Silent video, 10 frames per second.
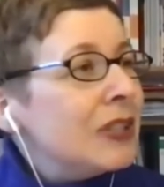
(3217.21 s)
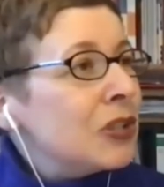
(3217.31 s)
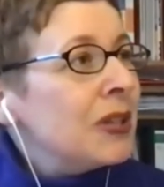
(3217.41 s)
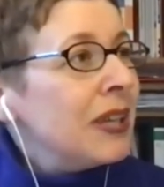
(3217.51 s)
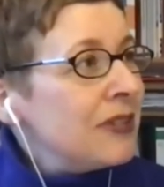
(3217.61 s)

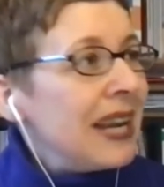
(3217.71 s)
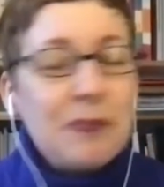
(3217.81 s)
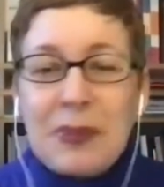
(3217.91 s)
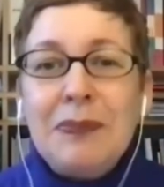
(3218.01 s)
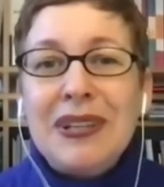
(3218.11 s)
give young
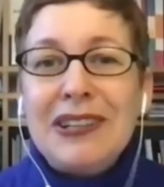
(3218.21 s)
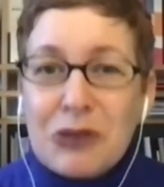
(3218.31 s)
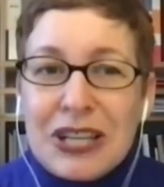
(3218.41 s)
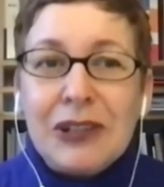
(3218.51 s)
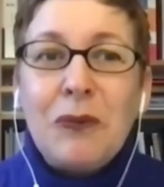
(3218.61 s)
people a
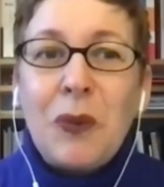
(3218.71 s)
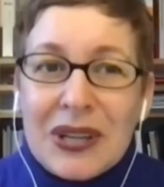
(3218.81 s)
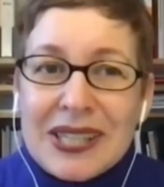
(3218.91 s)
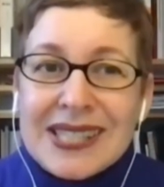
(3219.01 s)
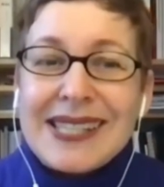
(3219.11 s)
real
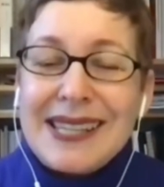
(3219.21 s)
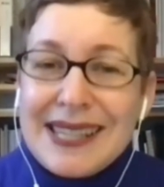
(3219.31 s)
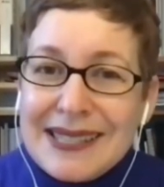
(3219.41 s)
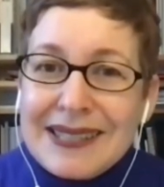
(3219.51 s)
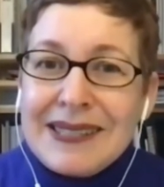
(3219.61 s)
voice
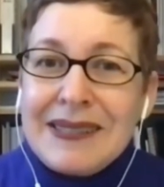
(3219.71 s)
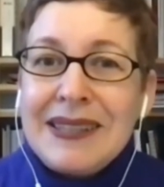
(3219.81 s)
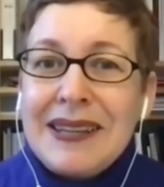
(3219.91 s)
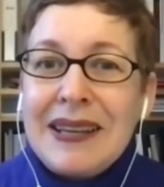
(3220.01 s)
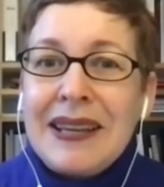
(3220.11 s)
in
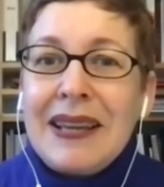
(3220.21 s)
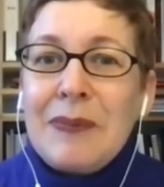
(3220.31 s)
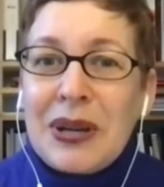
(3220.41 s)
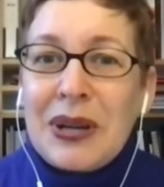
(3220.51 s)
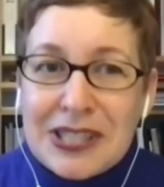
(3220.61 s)

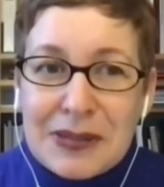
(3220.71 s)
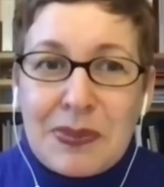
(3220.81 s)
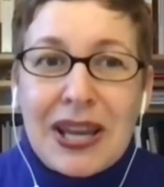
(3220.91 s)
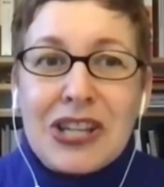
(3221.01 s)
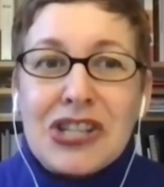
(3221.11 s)

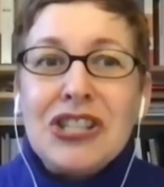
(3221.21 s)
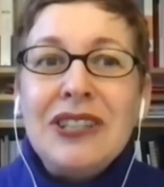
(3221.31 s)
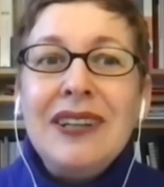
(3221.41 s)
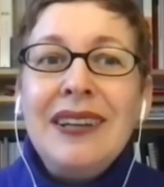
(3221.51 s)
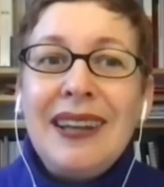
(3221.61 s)

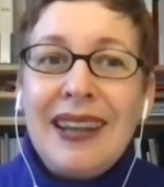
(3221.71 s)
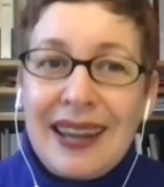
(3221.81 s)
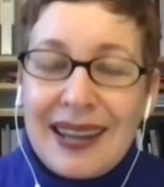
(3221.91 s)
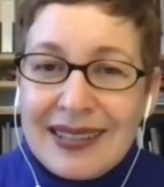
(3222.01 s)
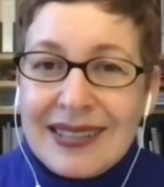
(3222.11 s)
participation
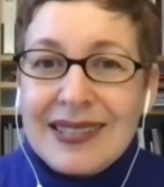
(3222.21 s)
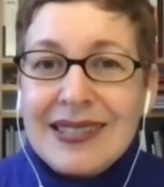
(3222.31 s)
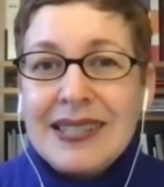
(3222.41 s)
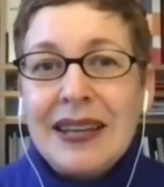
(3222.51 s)
and